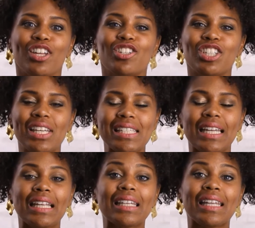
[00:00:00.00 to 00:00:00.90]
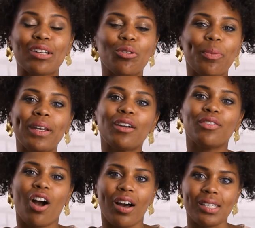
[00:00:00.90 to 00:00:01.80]
Just a little bit of
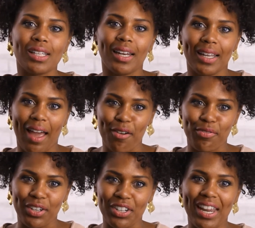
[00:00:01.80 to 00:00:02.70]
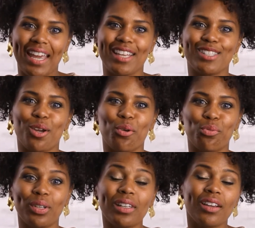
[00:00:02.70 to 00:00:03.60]
cost-cutting effort is
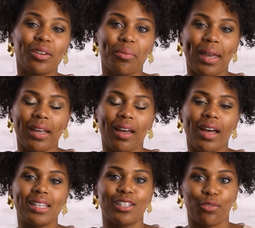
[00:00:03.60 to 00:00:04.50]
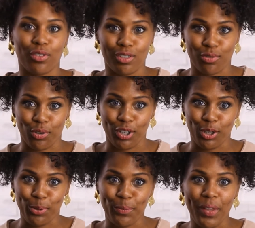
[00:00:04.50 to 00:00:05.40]
really going to make a difference for
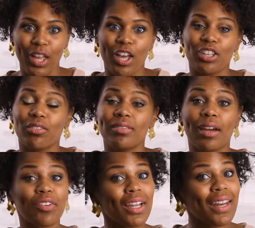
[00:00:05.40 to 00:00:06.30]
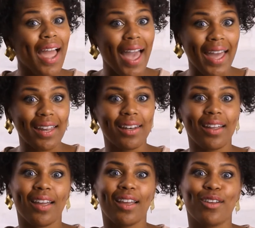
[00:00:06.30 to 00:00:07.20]
you. You'll never get ahead
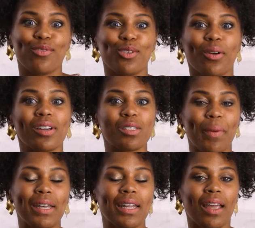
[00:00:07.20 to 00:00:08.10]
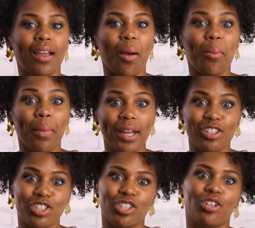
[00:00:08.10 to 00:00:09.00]
if you are spending as
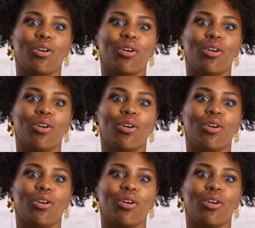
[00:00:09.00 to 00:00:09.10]
much